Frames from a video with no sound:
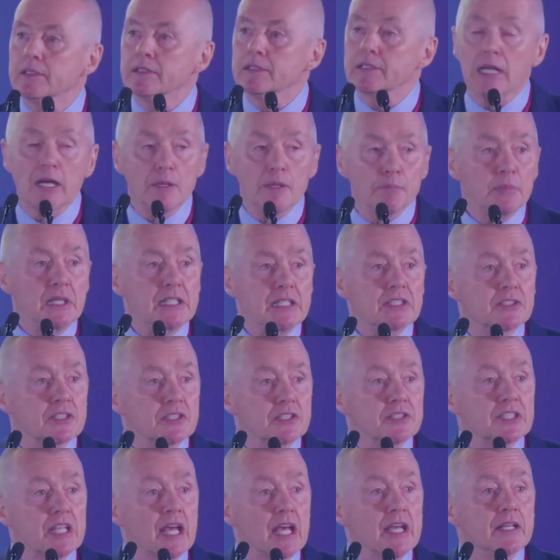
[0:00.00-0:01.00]
Now, I'm pleased to
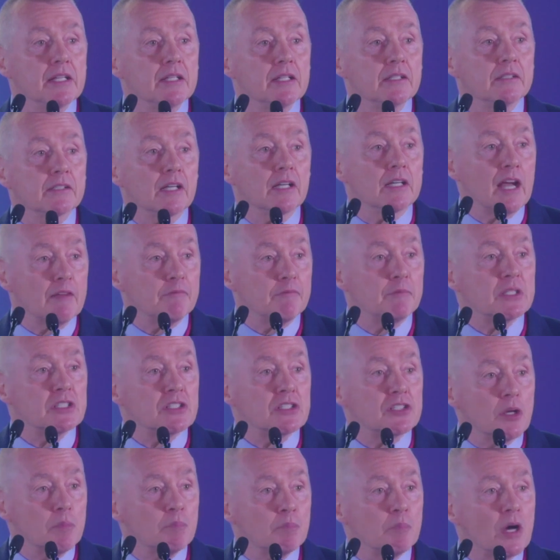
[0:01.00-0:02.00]
say there have been
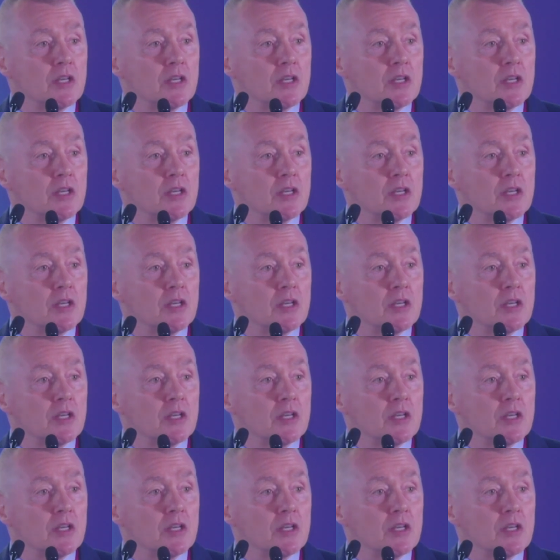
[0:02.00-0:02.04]
some